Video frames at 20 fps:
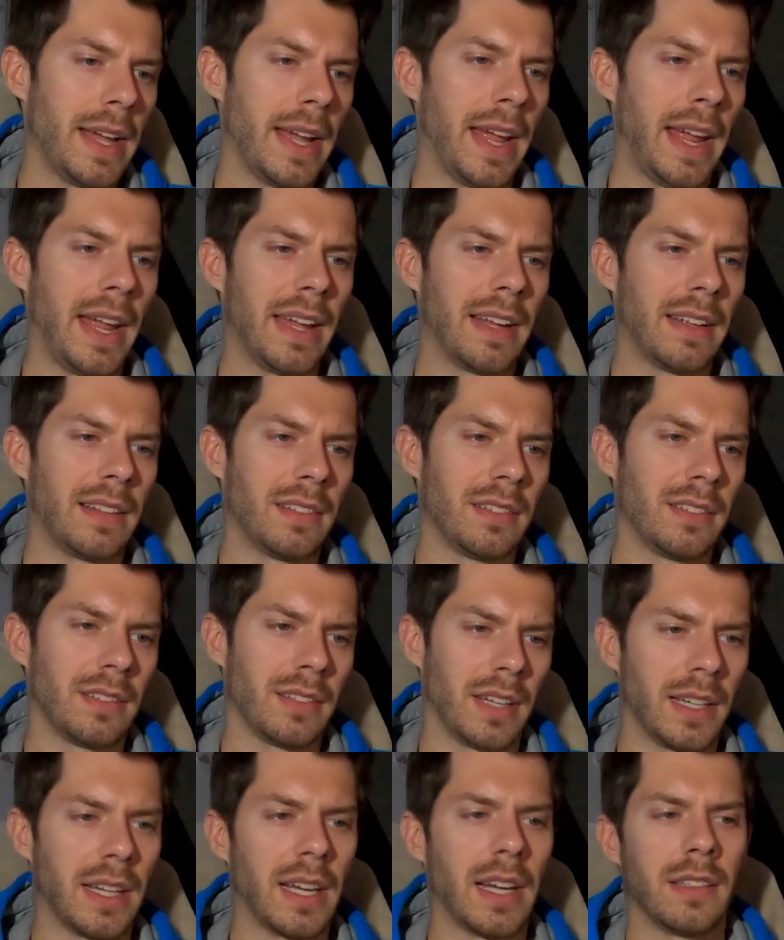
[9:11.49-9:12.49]
And
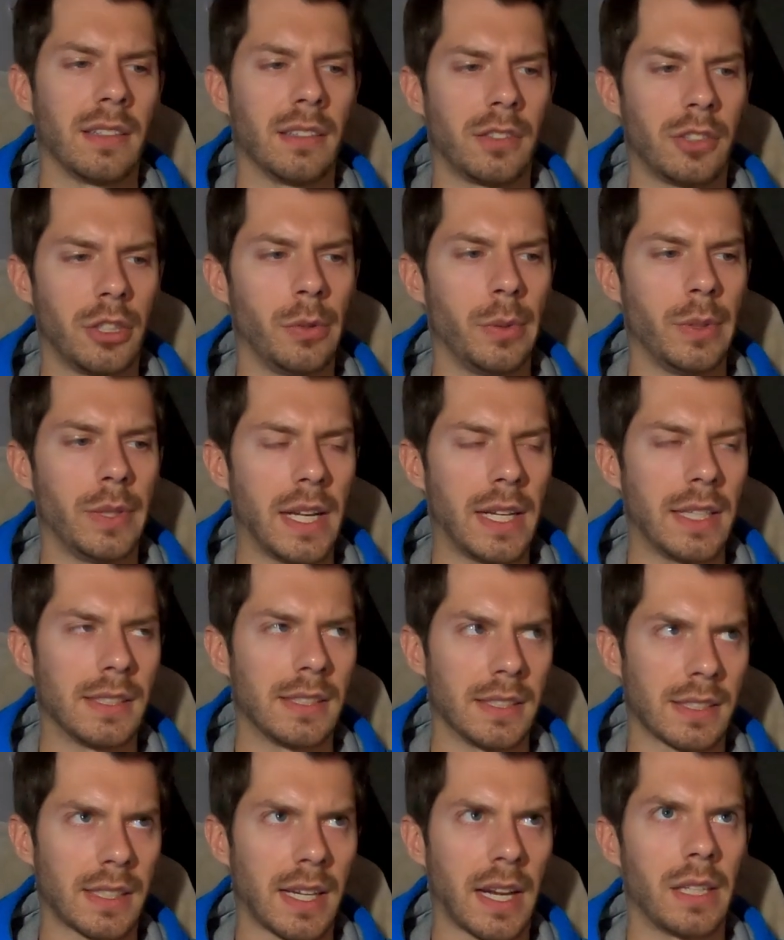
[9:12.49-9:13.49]
again,
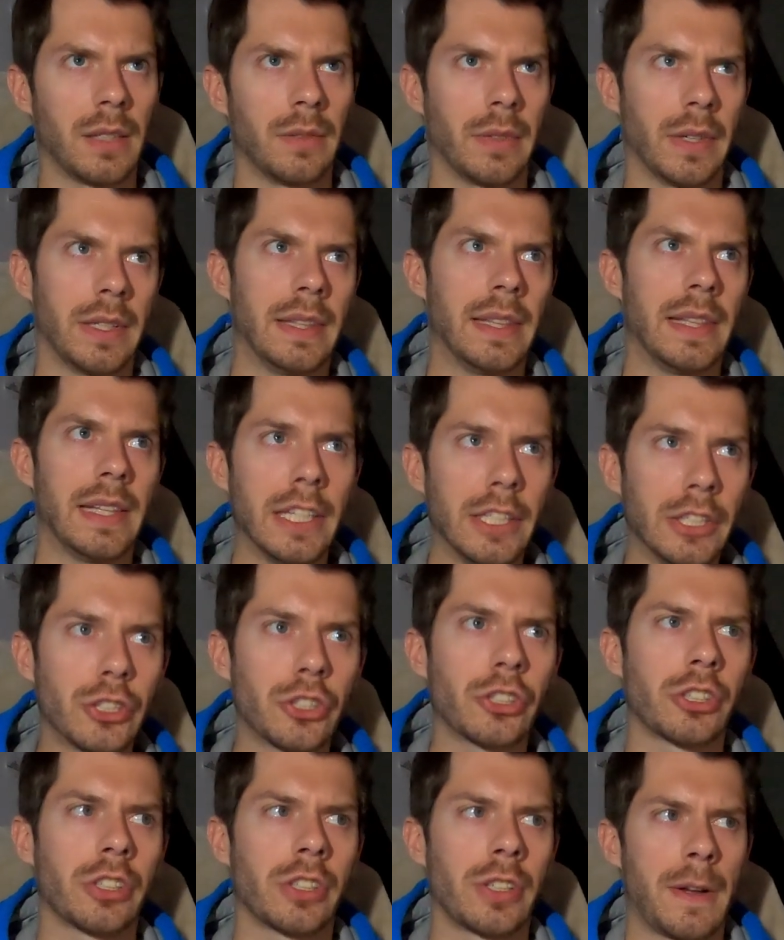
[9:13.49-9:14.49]
2-a-days is kind of a
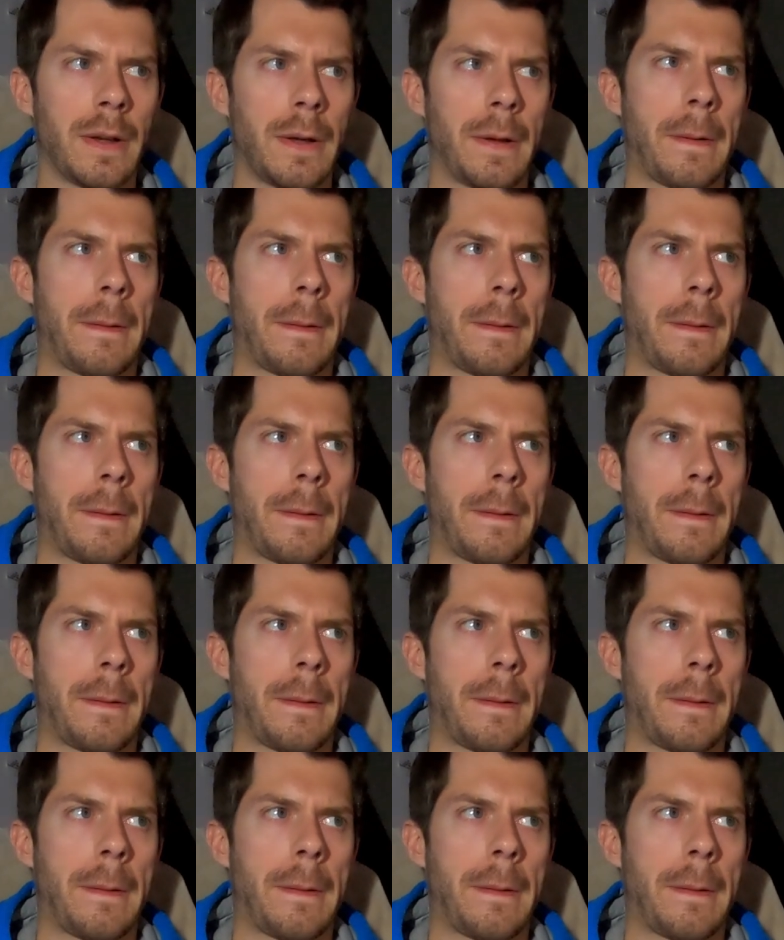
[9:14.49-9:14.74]
niche